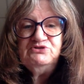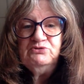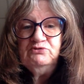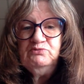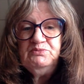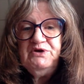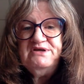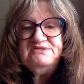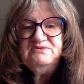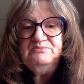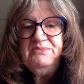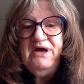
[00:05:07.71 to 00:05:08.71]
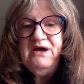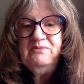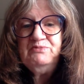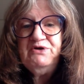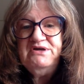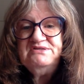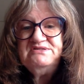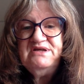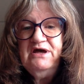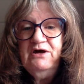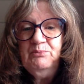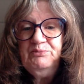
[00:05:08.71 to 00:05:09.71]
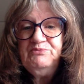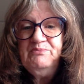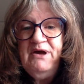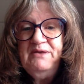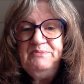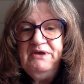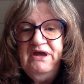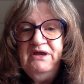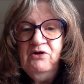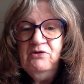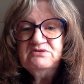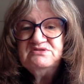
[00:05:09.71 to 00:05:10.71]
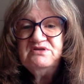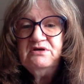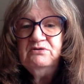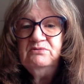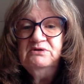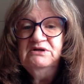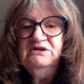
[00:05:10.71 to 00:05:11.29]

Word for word: shoulder brace and back brace to help with my pain also.